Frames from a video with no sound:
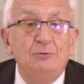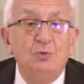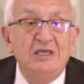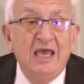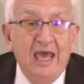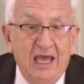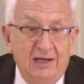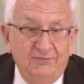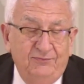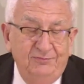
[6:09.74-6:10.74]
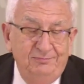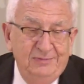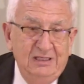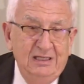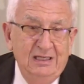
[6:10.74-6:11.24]
we as an
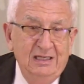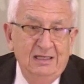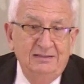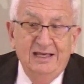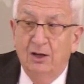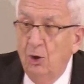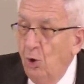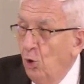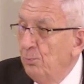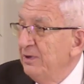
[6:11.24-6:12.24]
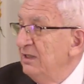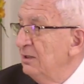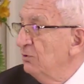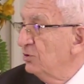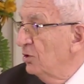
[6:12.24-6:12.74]
international body, we need to
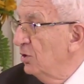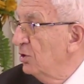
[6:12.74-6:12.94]
focus